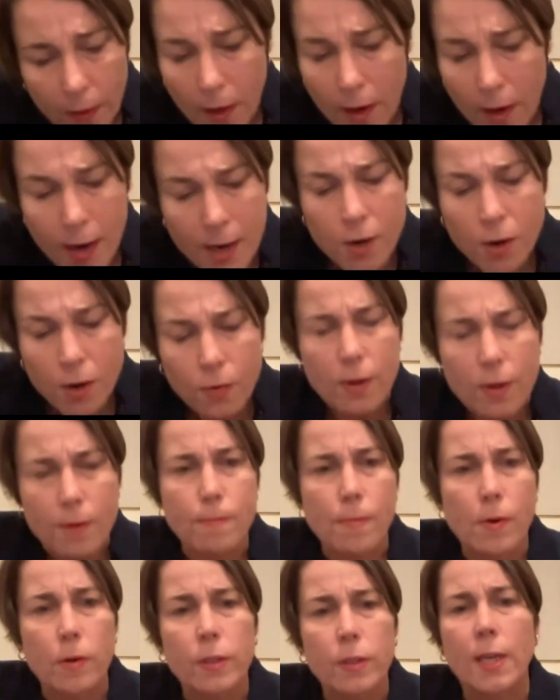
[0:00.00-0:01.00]
I know that
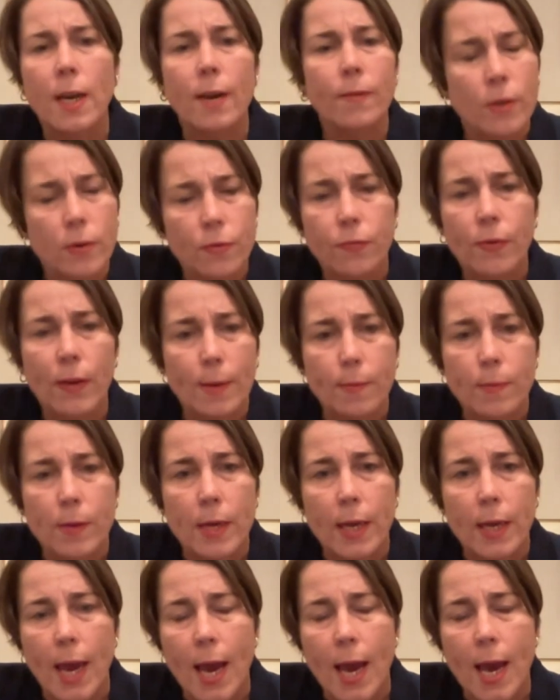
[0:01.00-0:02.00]
most every
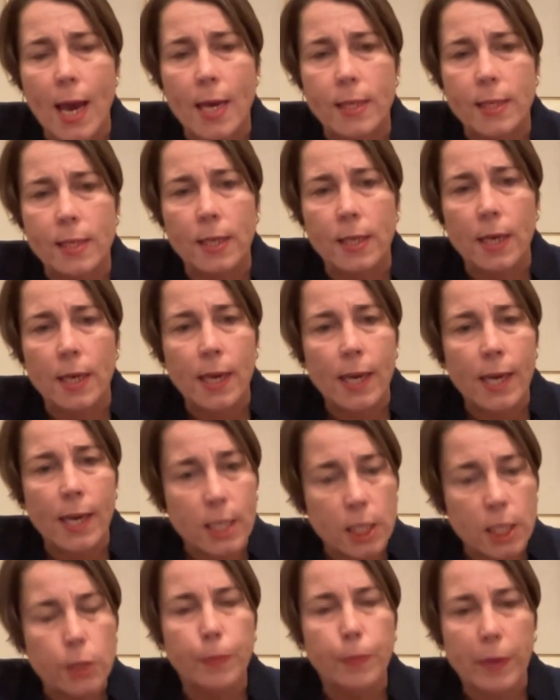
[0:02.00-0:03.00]
family has
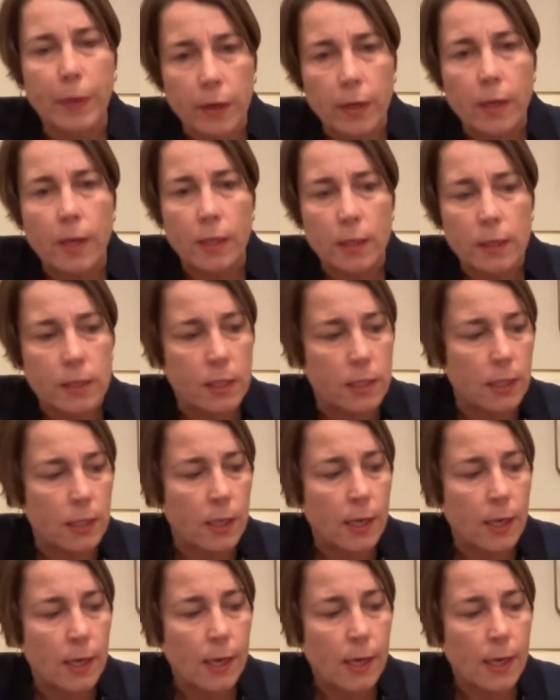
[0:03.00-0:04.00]
experienced
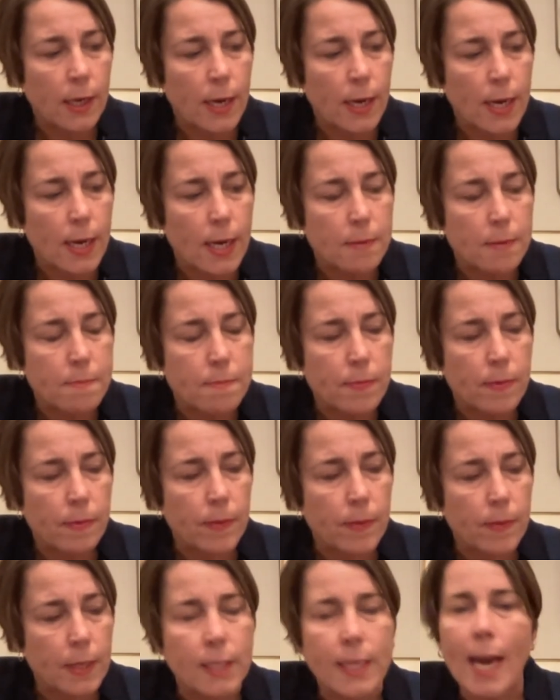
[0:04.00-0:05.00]
um,
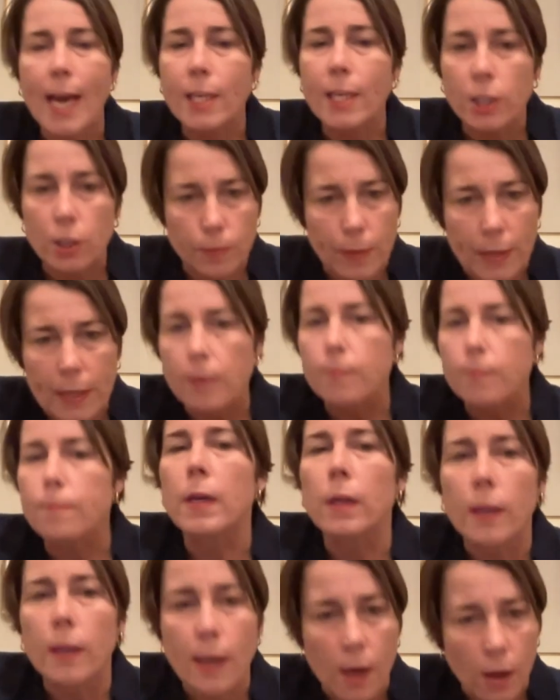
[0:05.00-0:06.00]
exacerbated
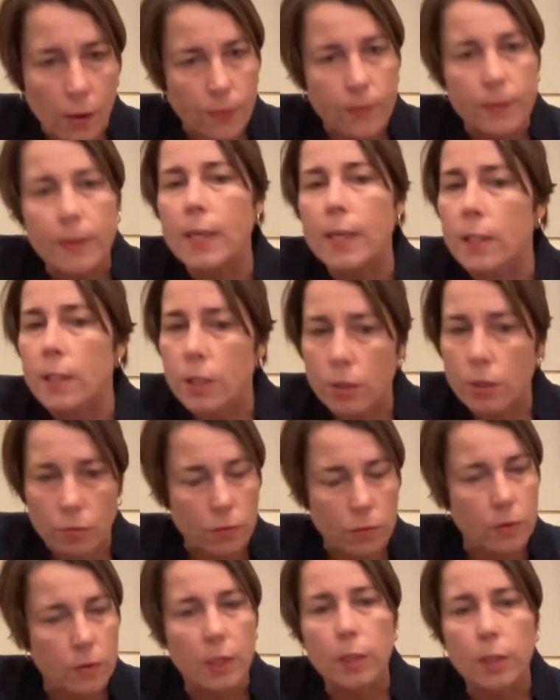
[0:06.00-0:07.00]
mental health needs
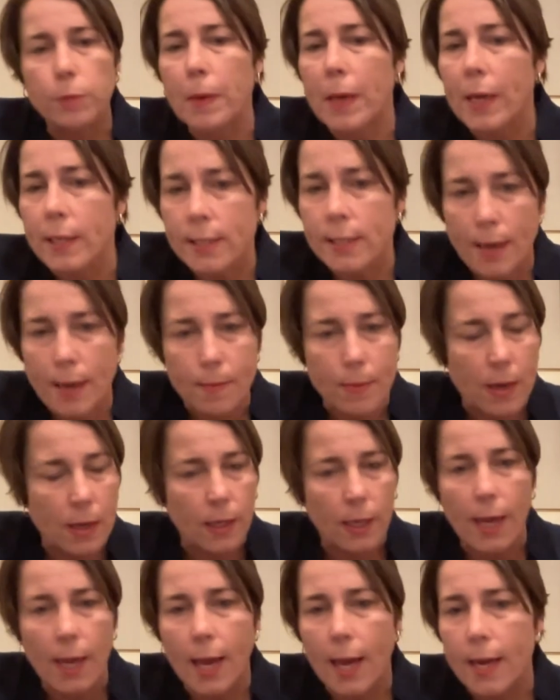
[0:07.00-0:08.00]
through this
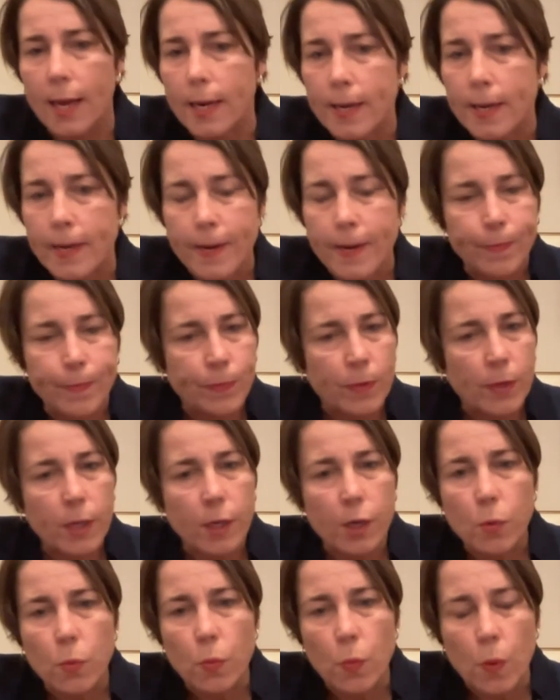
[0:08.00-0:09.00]
pandemic. And, you
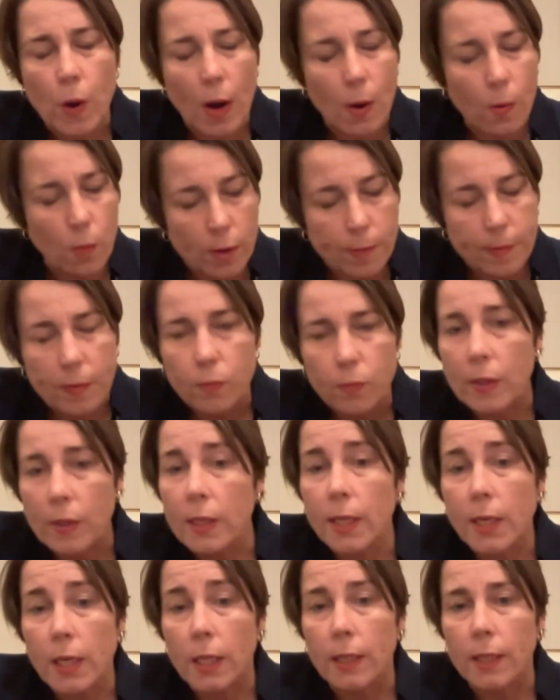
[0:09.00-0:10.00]
know, I want to be
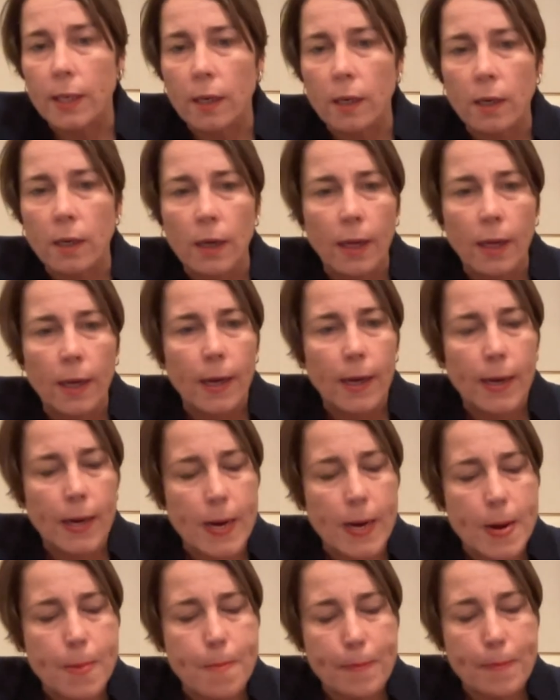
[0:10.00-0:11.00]
really clear
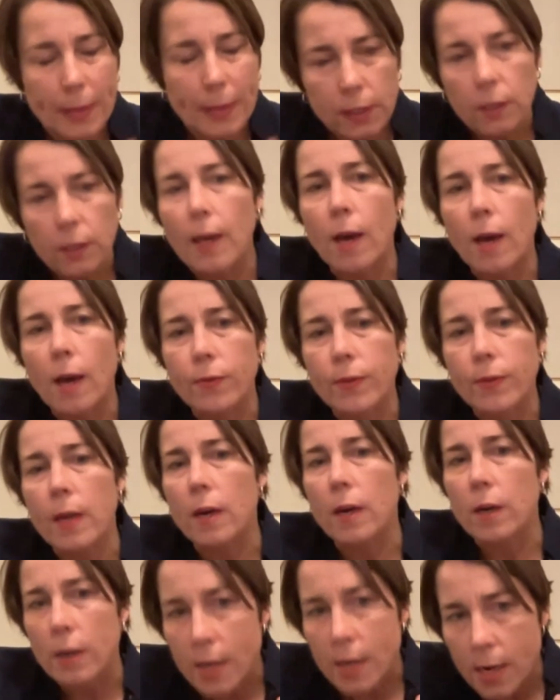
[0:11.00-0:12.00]
uh, mental health
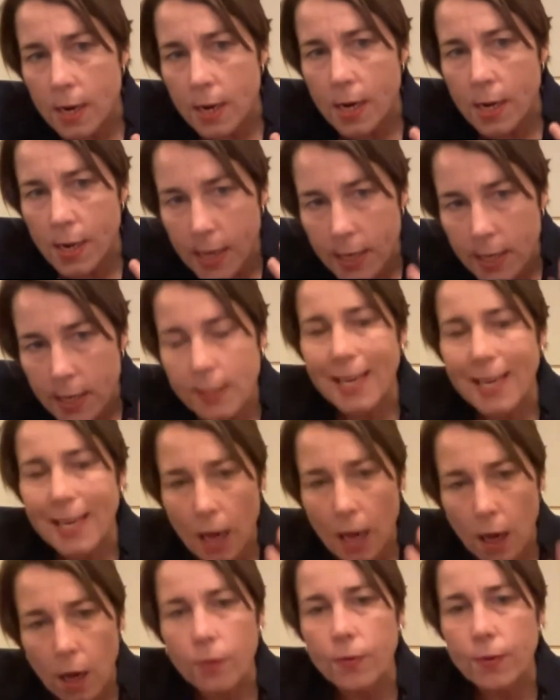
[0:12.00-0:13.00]
care is
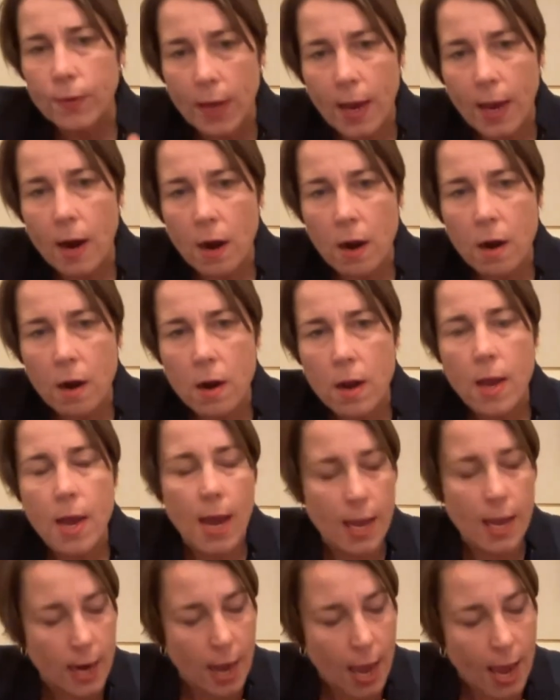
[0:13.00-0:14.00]
health care.
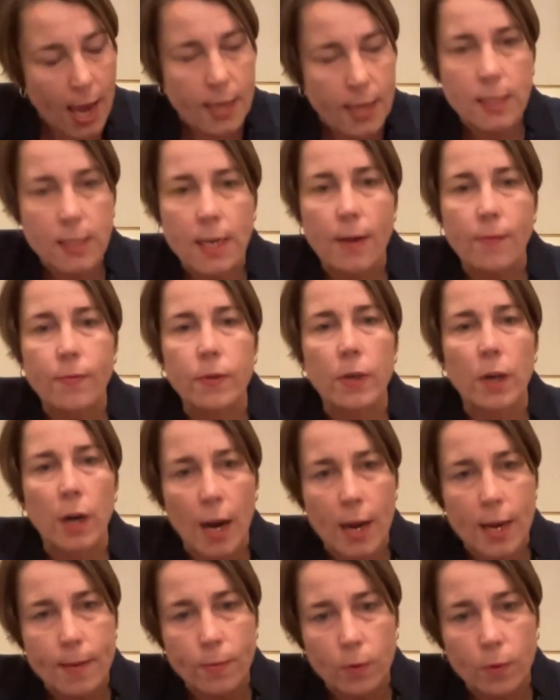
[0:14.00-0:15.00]
And as governor,
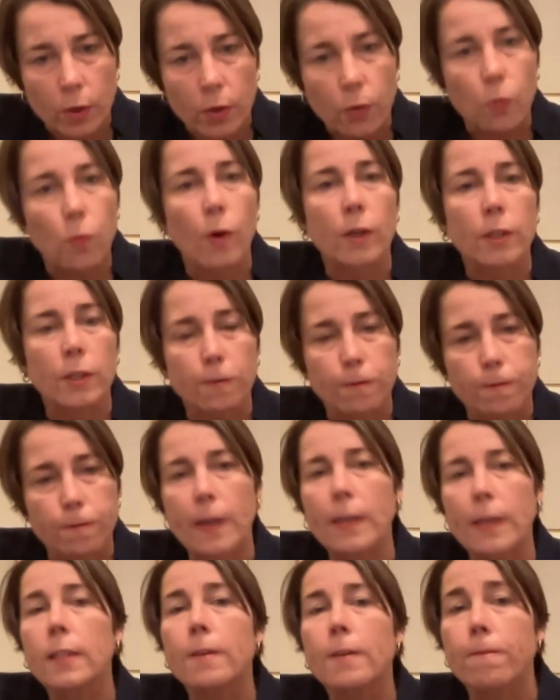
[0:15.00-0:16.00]
I am going to work to
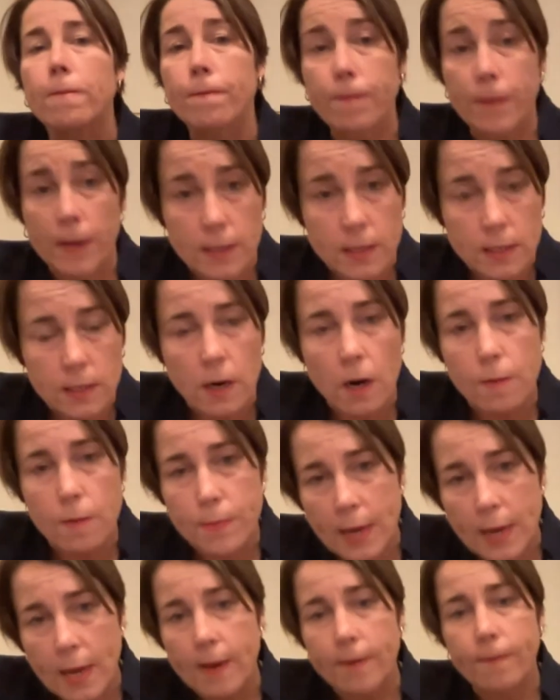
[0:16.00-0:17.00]
finally fix our
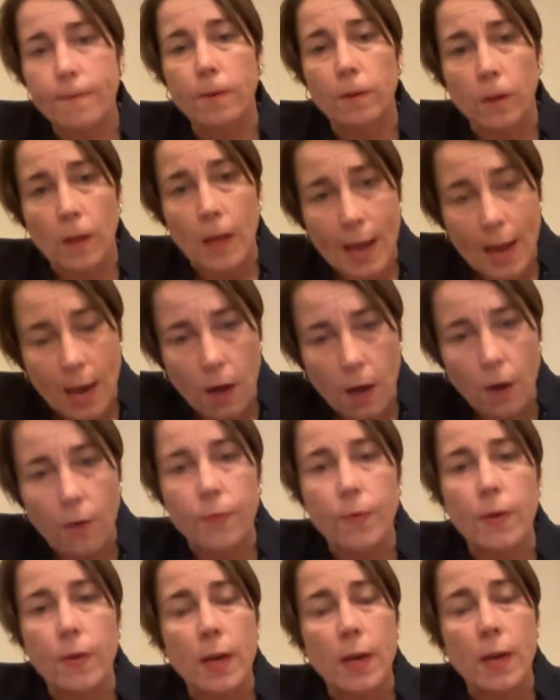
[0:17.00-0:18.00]
behavioral
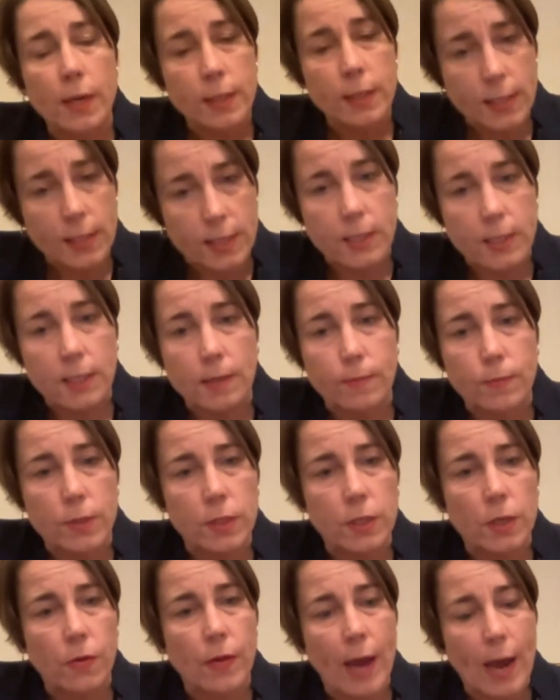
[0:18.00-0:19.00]
health systems
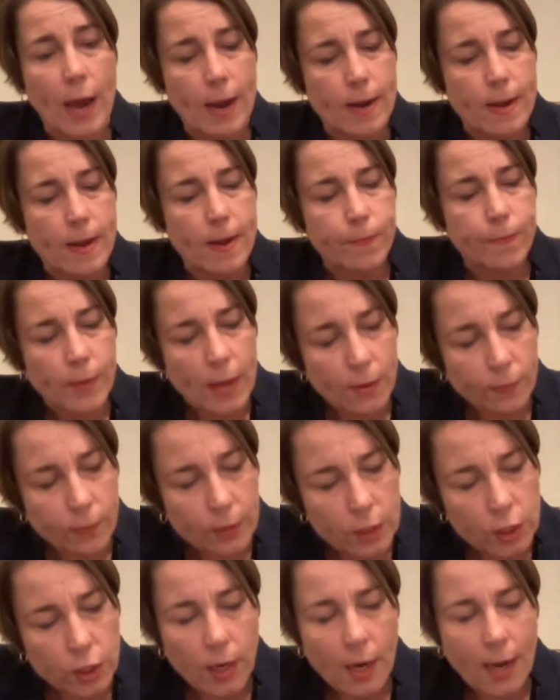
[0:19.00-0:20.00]
so that
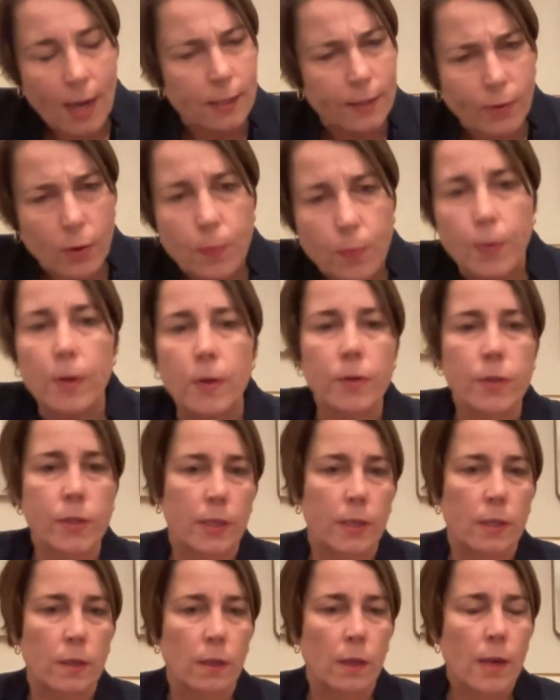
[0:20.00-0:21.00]
every child, every
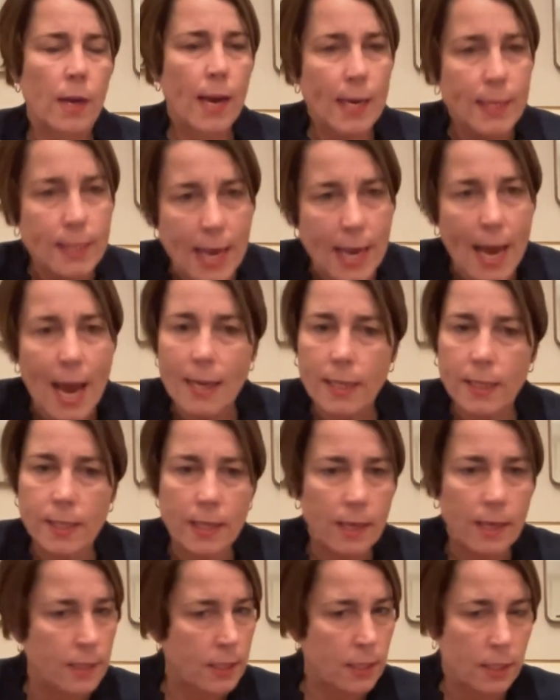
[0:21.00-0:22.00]
person has access